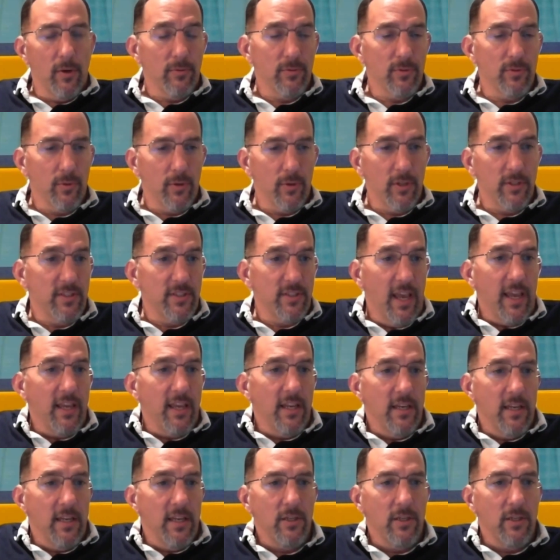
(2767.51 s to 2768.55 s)
sort of
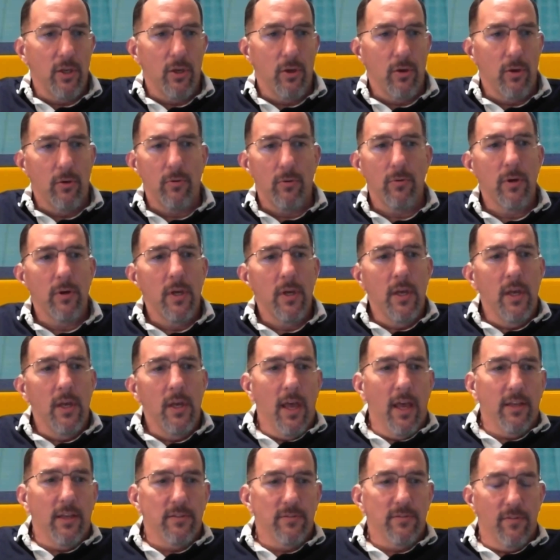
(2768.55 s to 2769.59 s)
second in queue
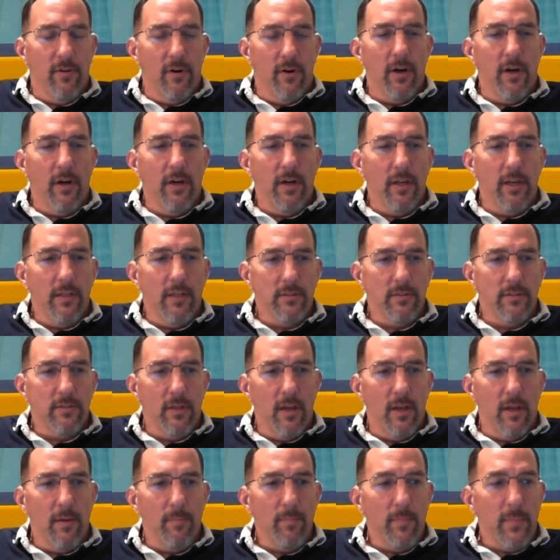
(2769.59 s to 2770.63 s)
as far as
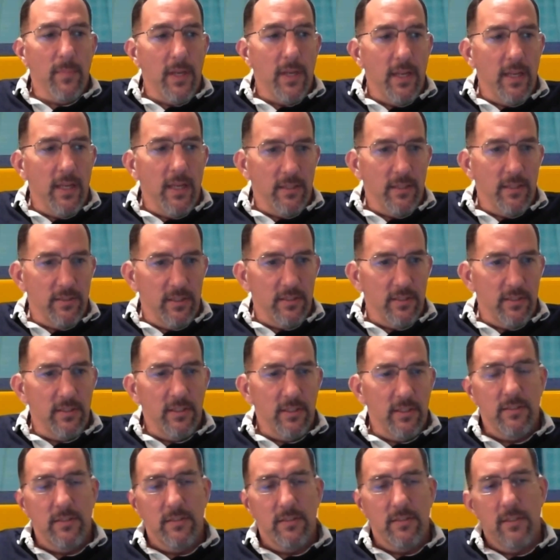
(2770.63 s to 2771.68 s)
needing
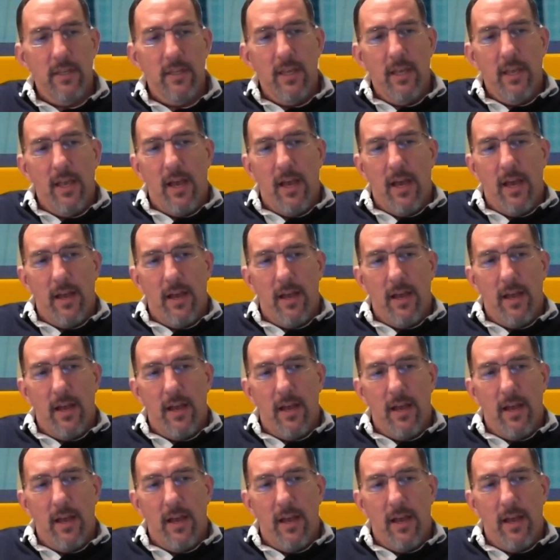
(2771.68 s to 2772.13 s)
assistance.